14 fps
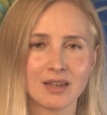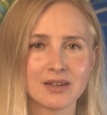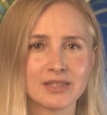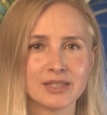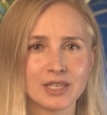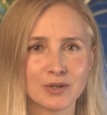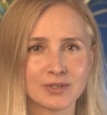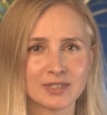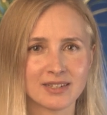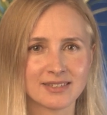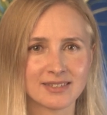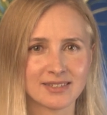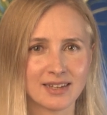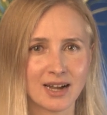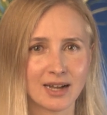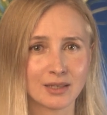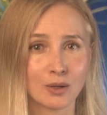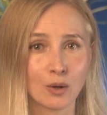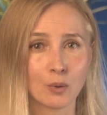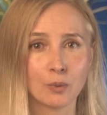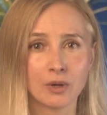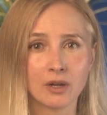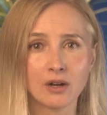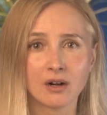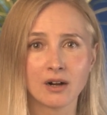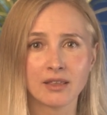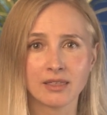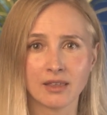Notice that we
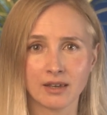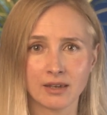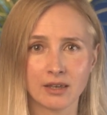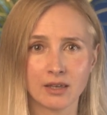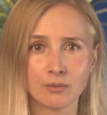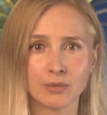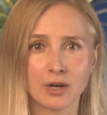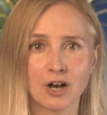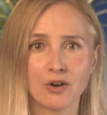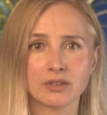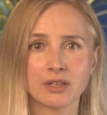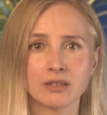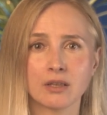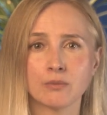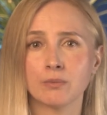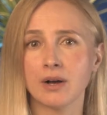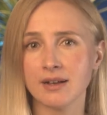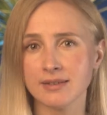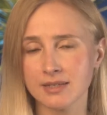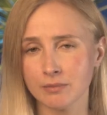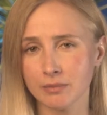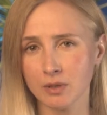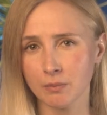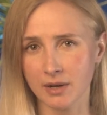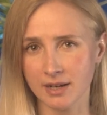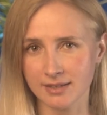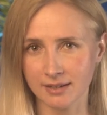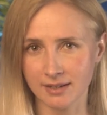are thinking about an impossible
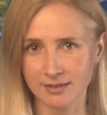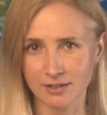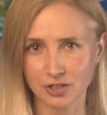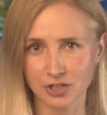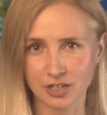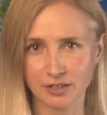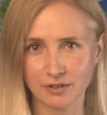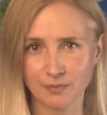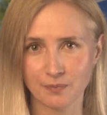past condition.